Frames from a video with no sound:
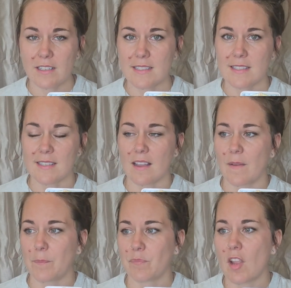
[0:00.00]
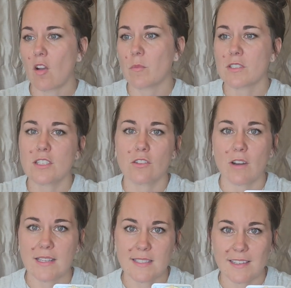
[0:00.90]
It's almost
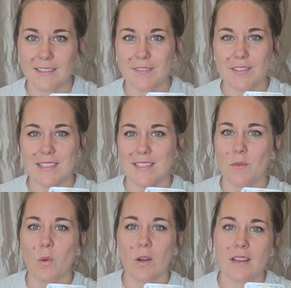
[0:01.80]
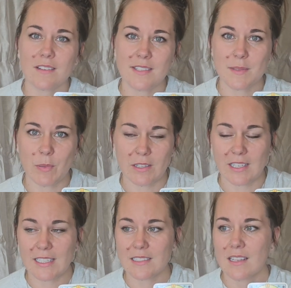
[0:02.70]
aggressive. It's the warrior
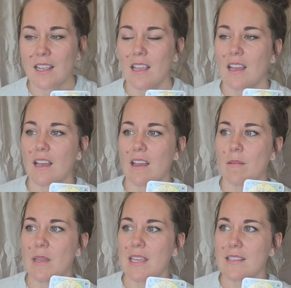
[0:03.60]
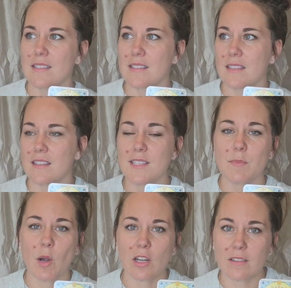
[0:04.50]
spirit. It's the
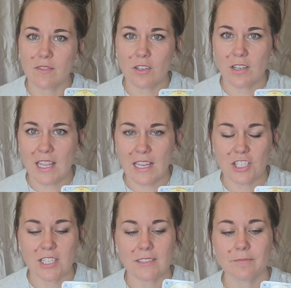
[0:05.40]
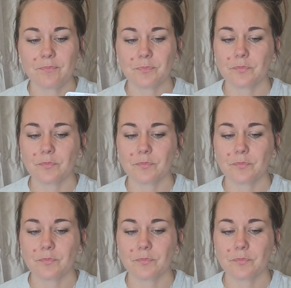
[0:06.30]
spark of creation.